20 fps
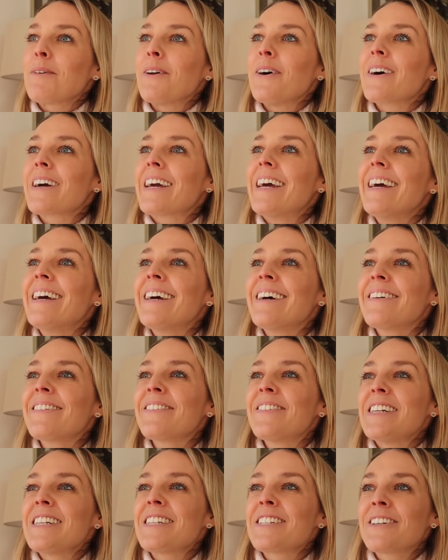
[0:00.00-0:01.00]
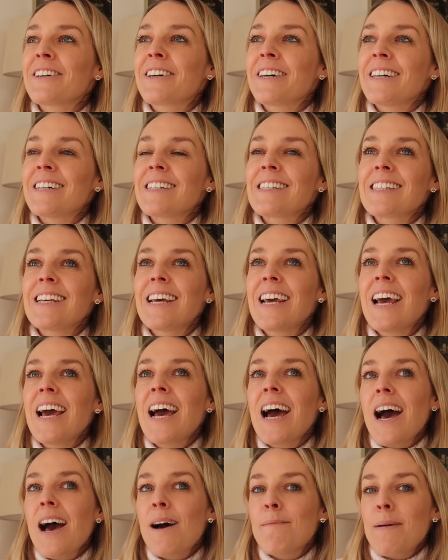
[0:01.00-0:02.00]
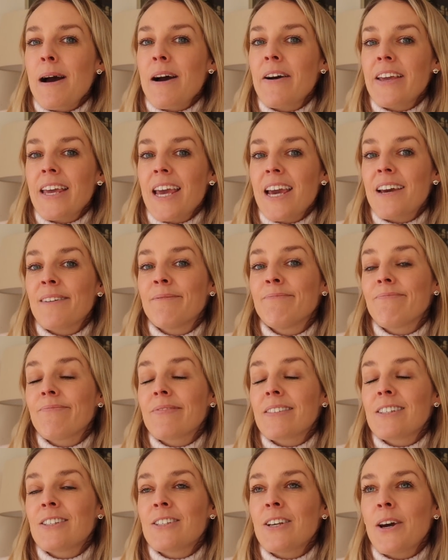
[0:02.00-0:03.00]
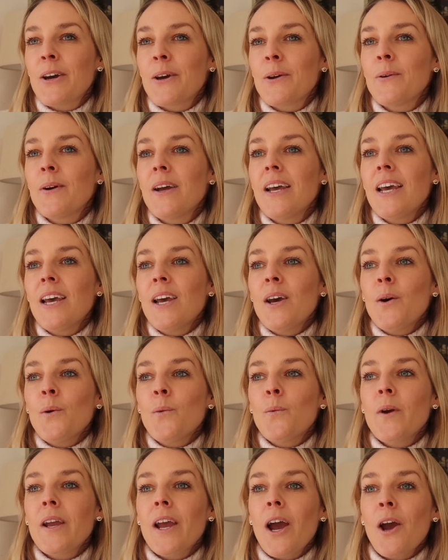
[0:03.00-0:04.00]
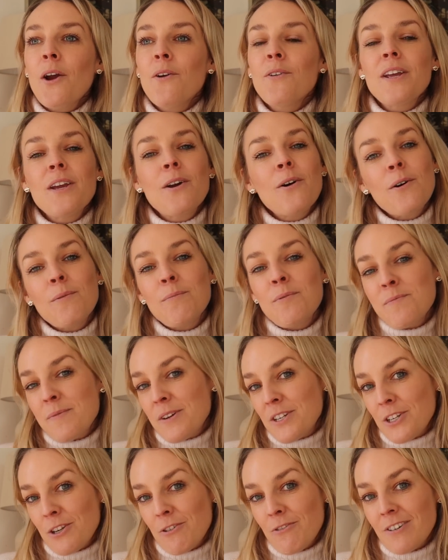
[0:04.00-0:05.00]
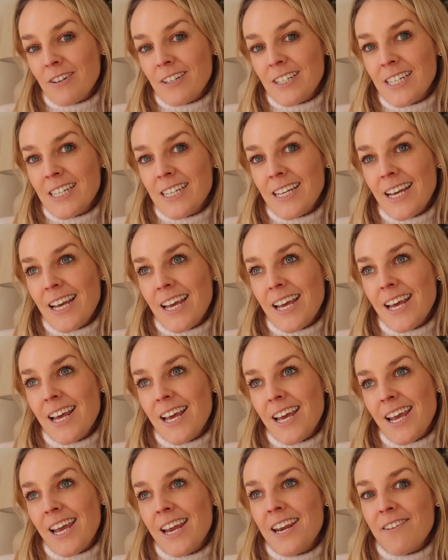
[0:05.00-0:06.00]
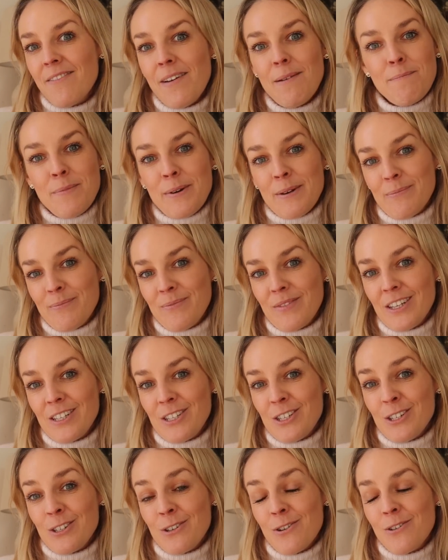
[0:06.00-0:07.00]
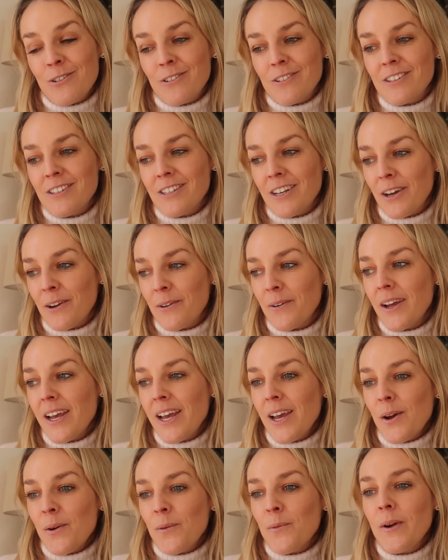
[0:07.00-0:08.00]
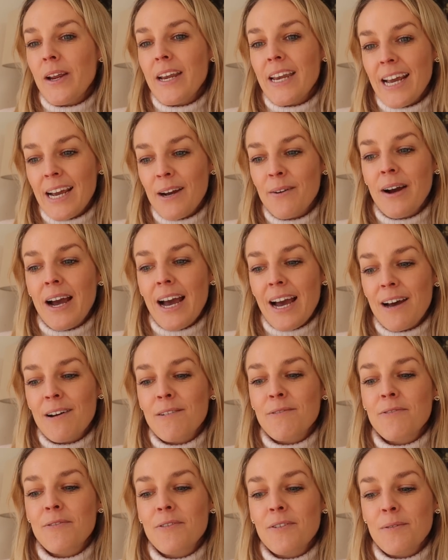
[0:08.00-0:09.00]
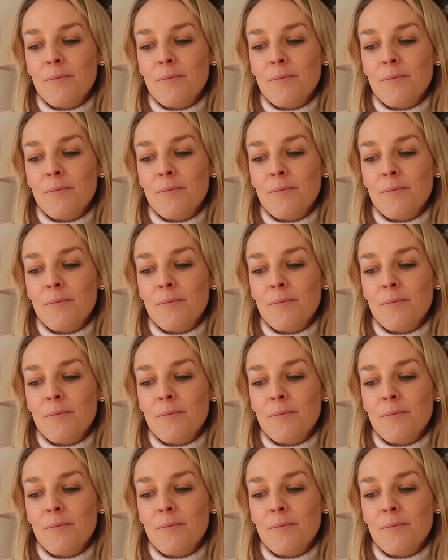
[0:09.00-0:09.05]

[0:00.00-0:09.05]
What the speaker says: block which took us about a year. So we only got permission granted in November, that's just gone. So we now have